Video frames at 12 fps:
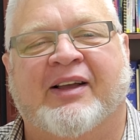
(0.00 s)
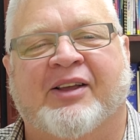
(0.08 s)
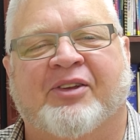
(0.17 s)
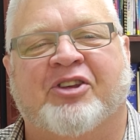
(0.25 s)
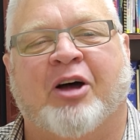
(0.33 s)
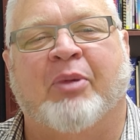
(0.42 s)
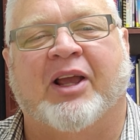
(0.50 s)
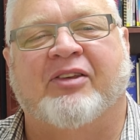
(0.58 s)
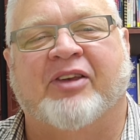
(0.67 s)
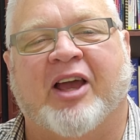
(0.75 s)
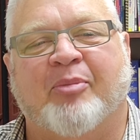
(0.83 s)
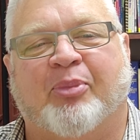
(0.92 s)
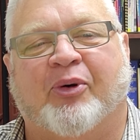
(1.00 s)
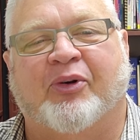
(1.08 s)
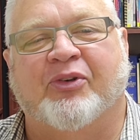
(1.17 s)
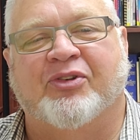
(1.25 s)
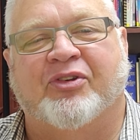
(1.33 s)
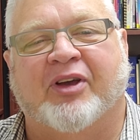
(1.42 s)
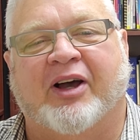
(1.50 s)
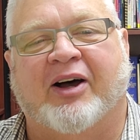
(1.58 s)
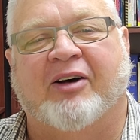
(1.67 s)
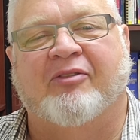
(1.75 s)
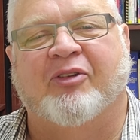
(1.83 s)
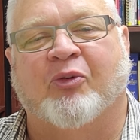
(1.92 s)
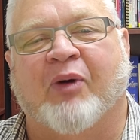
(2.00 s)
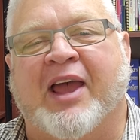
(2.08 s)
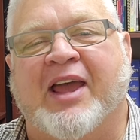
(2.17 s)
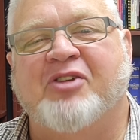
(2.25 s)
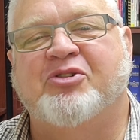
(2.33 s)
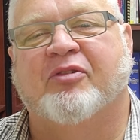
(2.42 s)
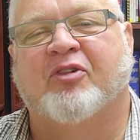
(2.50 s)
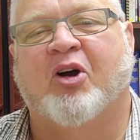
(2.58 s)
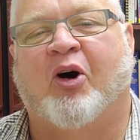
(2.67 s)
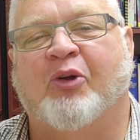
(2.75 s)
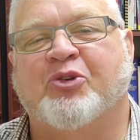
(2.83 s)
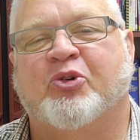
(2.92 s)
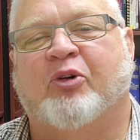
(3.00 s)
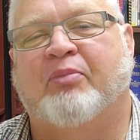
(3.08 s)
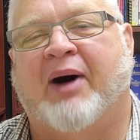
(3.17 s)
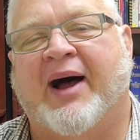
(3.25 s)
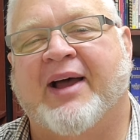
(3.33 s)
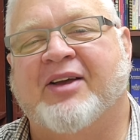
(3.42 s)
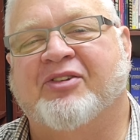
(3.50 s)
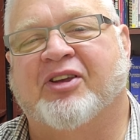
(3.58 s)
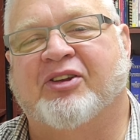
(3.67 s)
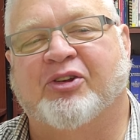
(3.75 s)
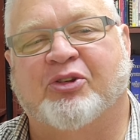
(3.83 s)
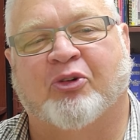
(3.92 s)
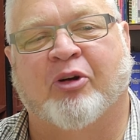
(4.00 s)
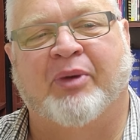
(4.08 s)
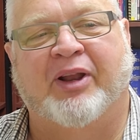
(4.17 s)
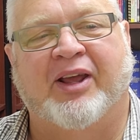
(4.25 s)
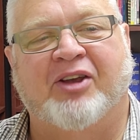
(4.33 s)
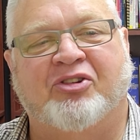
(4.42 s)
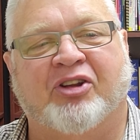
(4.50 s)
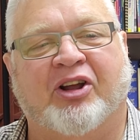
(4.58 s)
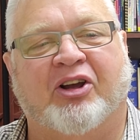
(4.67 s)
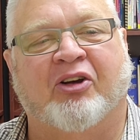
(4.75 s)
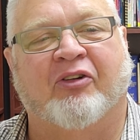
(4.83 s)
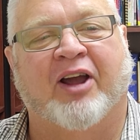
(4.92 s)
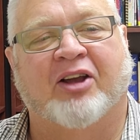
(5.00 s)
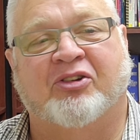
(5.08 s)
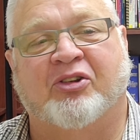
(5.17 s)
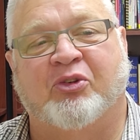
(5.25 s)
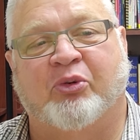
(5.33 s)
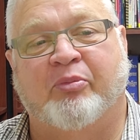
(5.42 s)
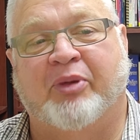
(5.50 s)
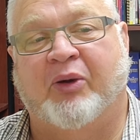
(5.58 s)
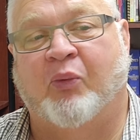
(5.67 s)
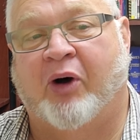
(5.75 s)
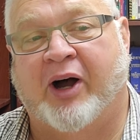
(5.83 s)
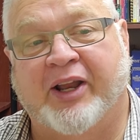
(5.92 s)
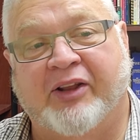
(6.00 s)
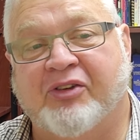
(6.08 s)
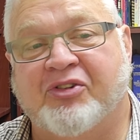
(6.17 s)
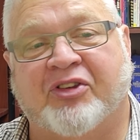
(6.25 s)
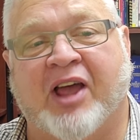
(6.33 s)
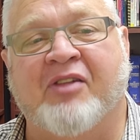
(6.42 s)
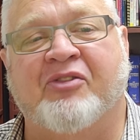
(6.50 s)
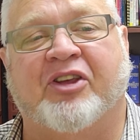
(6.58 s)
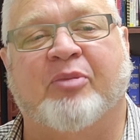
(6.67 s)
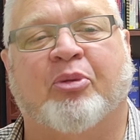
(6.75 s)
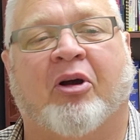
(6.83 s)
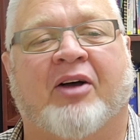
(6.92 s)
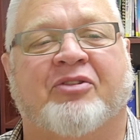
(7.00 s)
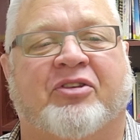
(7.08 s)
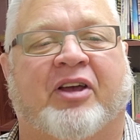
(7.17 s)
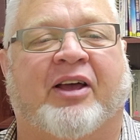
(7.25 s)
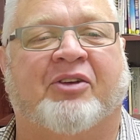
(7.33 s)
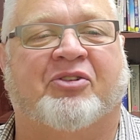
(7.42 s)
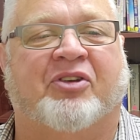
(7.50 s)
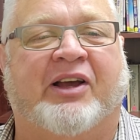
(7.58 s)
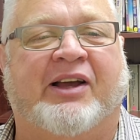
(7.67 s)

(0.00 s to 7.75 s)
Some examples of the range of cultural bias and discrimination in corrections would be one, in the sentencing process.